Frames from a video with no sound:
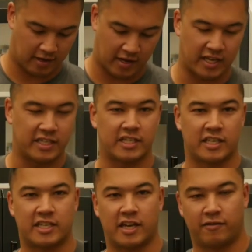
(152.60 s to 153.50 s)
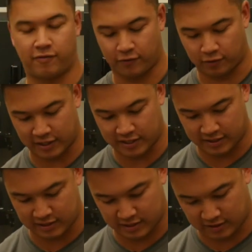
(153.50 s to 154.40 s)
This is a set of 4
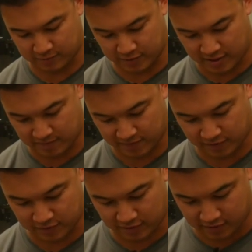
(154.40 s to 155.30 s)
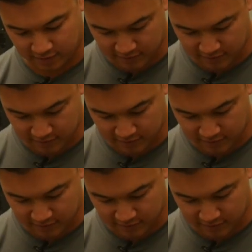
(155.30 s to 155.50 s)
lenses. Let's open it up and have a look.